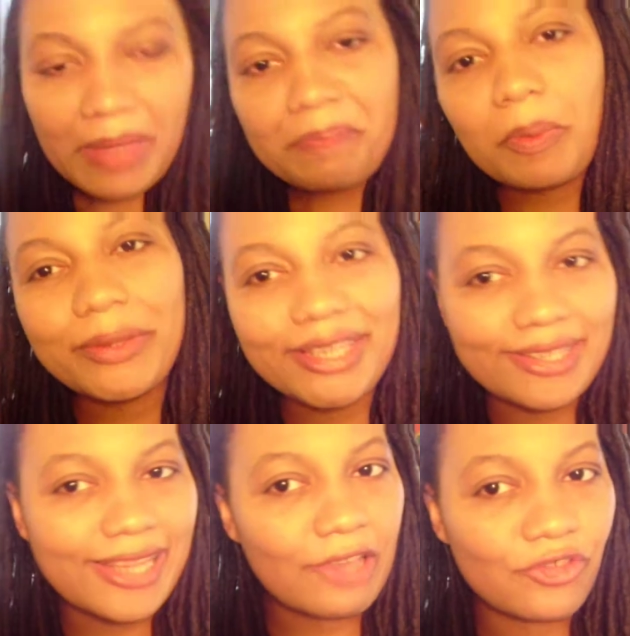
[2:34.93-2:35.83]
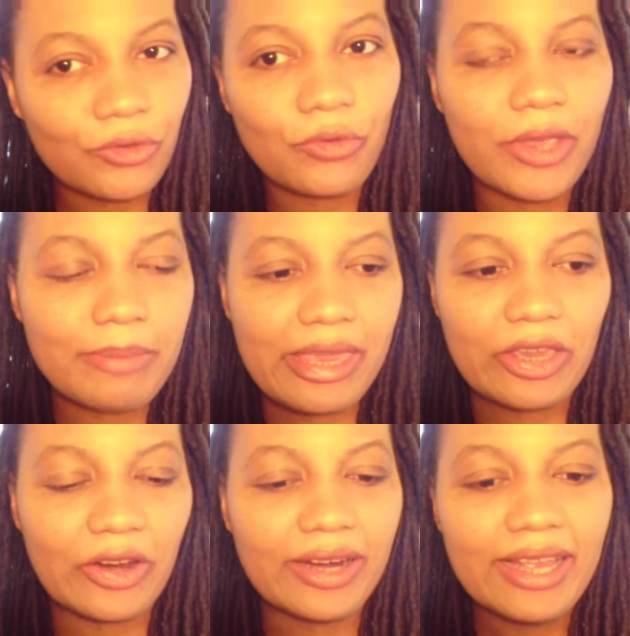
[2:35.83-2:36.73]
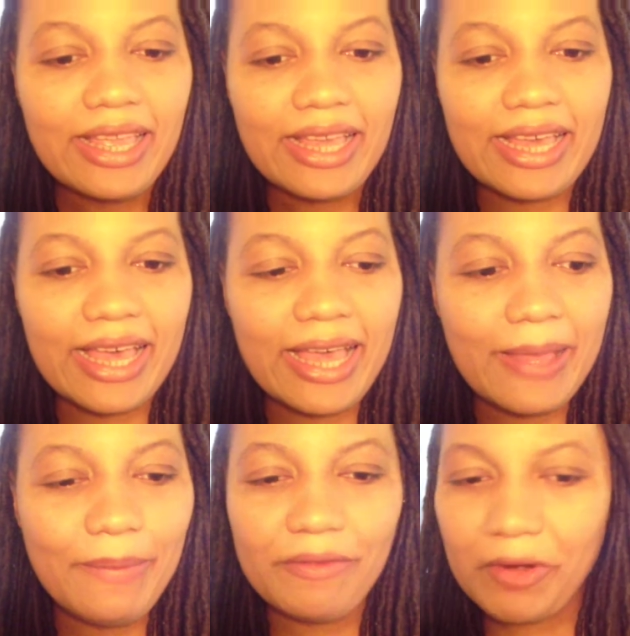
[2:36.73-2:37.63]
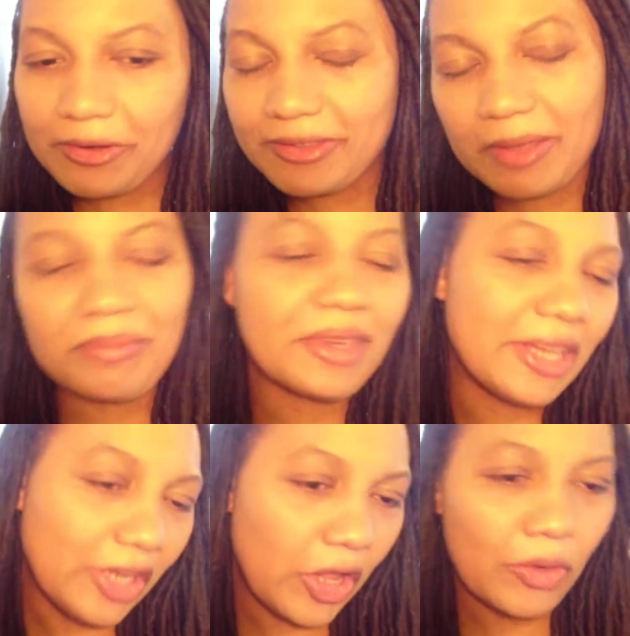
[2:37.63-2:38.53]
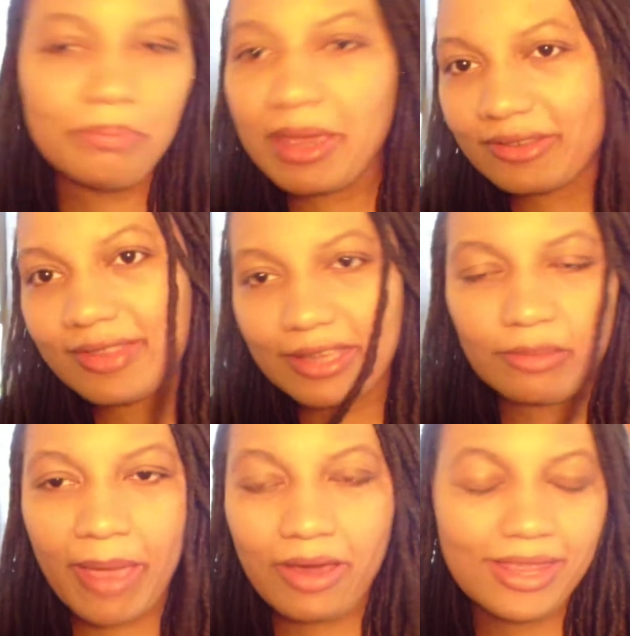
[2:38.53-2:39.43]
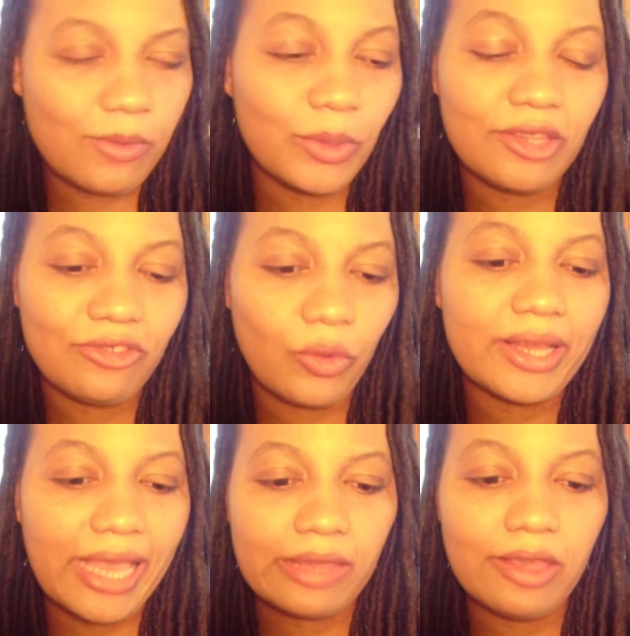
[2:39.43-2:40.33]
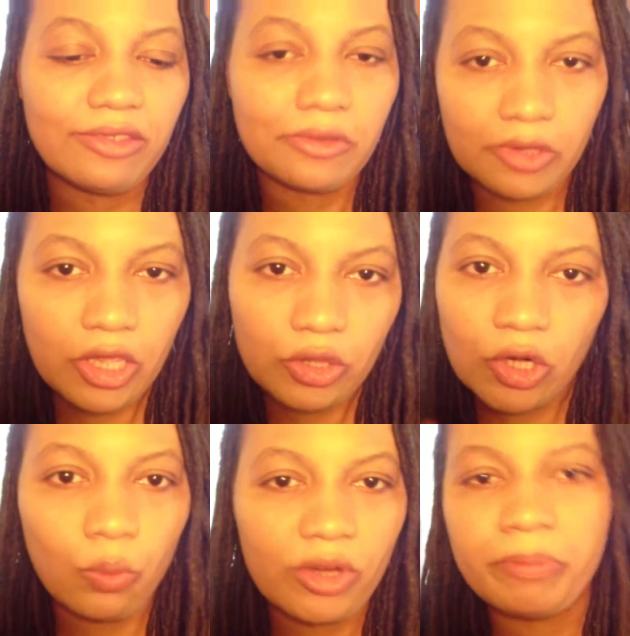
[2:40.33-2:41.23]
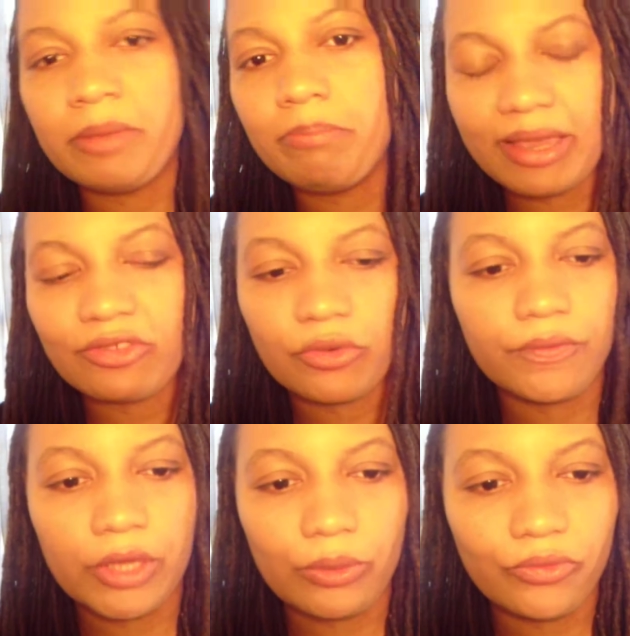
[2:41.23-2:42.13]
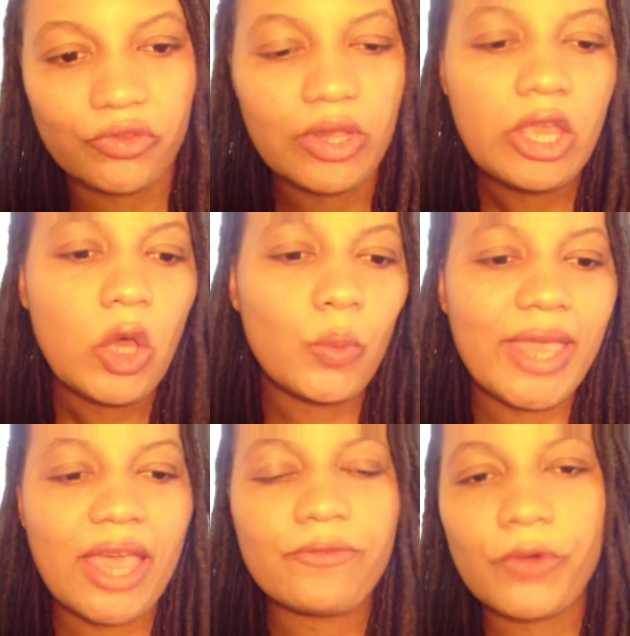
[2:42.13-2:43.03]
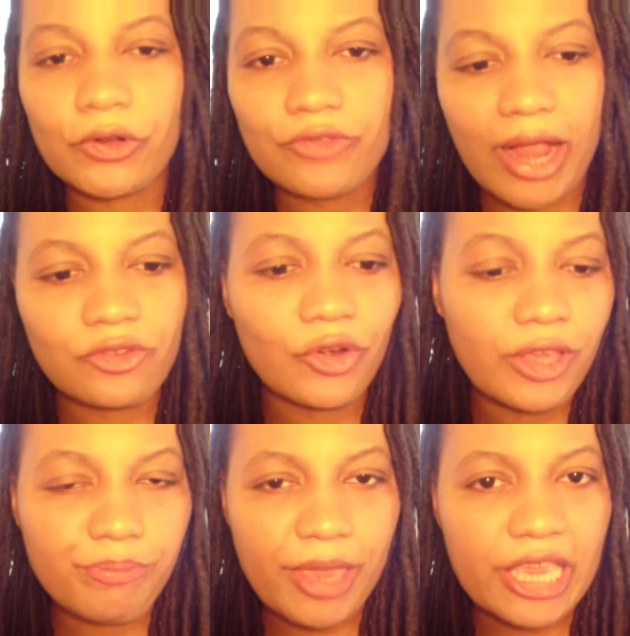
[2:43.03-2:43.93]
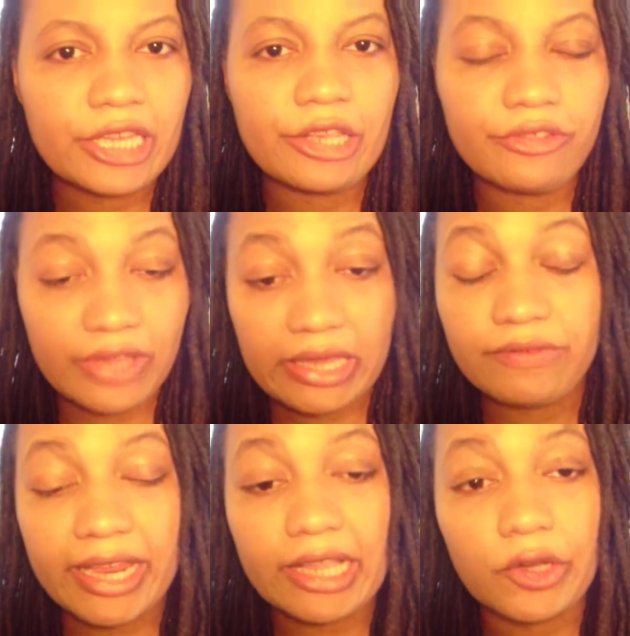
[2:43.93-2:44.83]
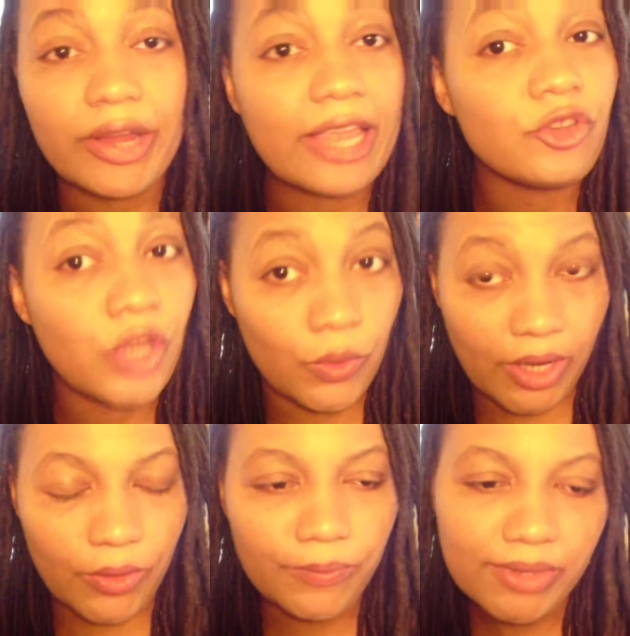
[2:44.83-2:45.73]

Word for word: But with the Celestial Toymaker, um, I've heard some, like, you know, mixed things about it. With a story like this, there would be mixed reviews. We have First Doctor Companion is Steve Taylor and Dodo.